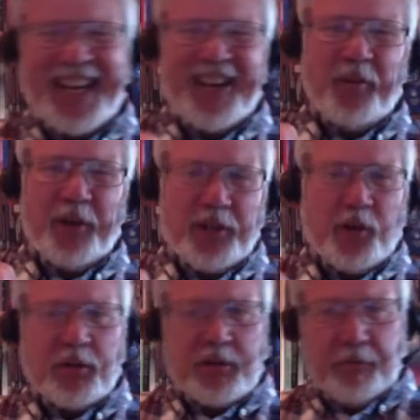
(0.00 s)
which of
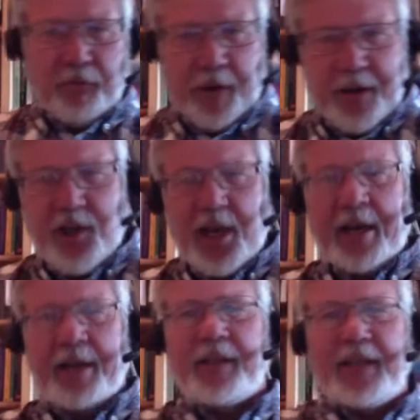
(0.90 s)
course the French
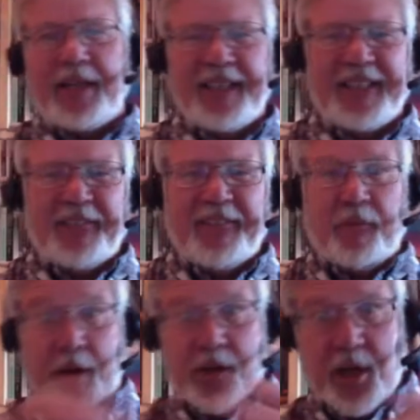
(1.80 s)
had uh, the
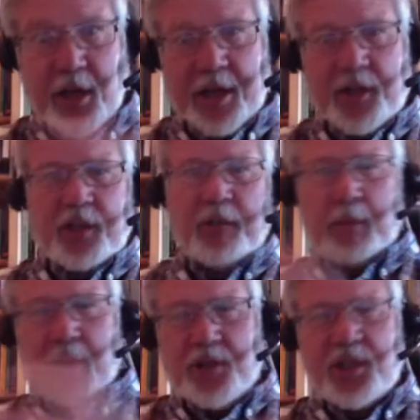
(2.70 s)
French connection,
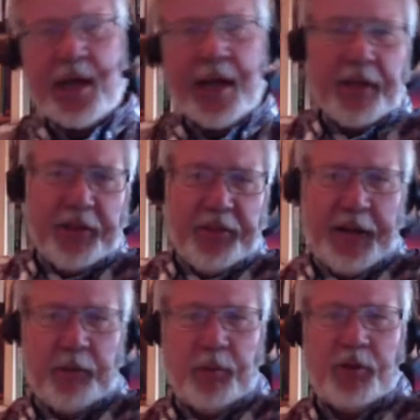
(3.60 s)
Marseille, right. and then
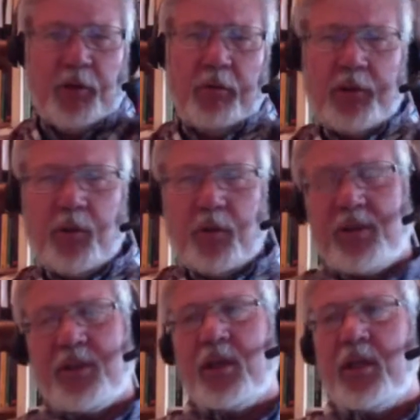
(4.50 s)
that was over
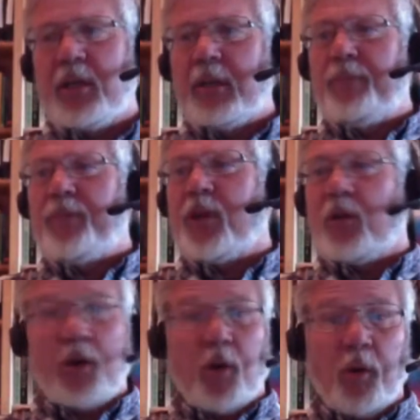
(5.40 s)
towards uh, you know,
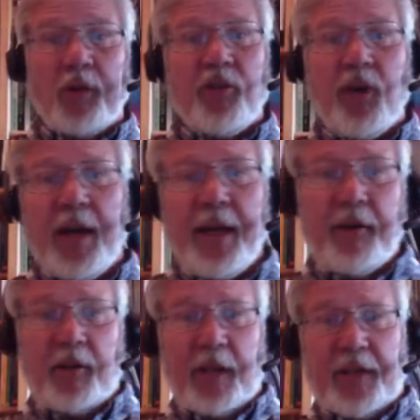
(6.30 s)
the Golden
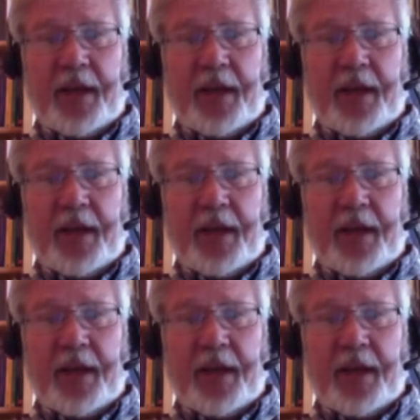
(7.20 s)
Triangle and the